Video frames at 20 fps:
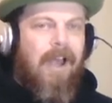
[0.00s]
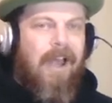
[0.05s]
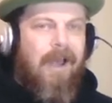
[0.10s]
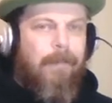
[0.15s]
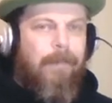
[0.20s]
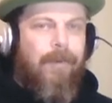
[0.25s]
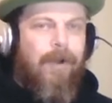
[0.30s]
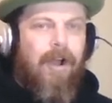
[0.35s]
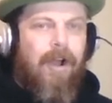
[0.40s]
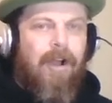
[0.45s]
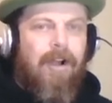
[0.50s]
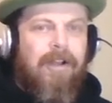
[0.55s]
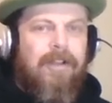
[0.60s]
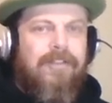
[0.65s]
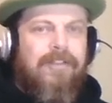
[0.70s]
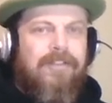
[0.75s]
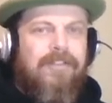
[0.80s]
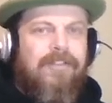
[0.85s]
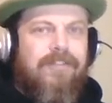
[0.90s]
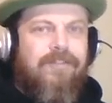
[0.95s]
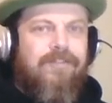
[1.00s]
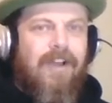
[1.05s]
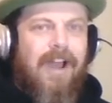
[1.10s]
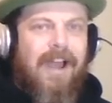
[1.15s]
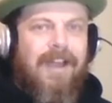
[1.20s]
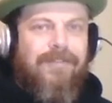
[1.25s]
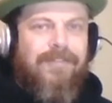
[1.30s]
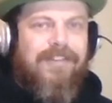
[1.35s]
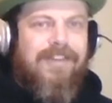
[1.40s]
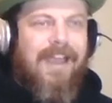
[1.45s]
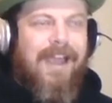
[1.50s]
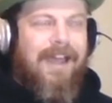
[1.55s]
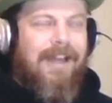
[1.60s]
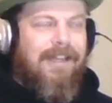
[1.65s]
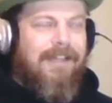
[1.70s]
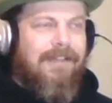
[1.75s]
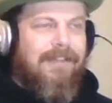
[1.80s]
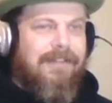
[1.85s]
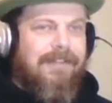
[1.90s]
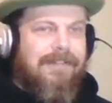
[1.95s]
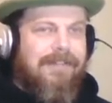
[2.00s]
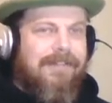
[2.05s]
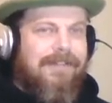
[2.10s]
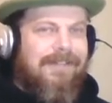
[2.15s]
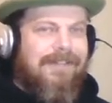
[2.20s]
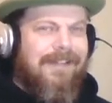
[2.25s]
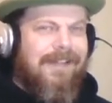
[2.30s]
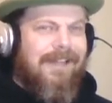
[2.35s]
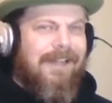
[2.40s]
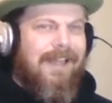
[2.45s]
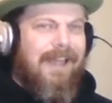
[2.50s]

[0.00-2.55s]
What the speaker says: a box, 5 starters,